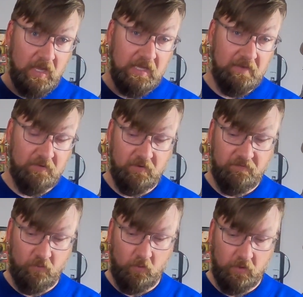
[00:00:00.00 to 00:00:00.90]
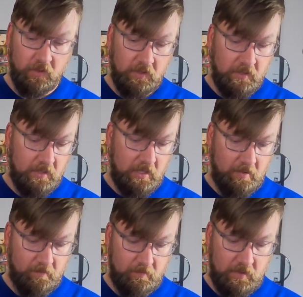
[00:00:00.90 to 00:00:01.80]
I give it a 4.
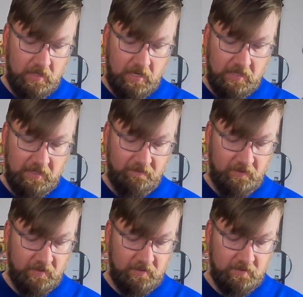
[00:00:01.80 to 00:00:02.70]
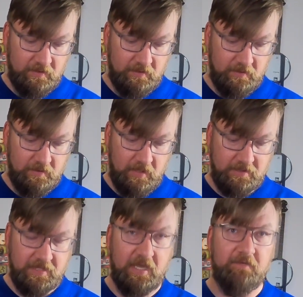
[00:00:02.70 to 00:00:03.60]
I give it a
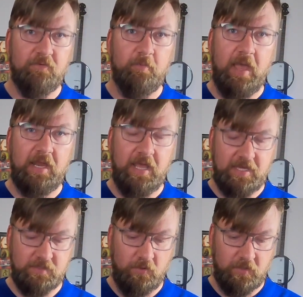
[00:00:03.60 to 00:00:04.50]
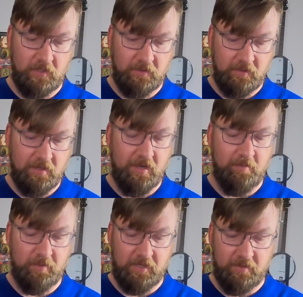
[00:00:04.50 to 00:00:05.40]
10 for badass looking,
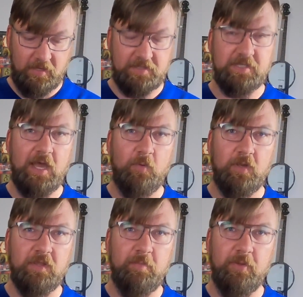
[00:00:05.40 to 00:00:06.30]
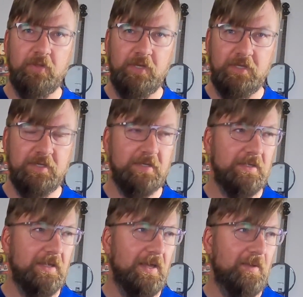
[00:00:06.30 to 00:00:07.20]
but that's not one of the ability
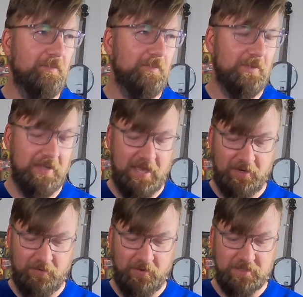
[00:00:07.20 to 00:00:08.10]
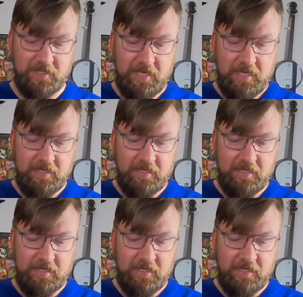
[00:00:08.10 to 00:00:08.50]
categories.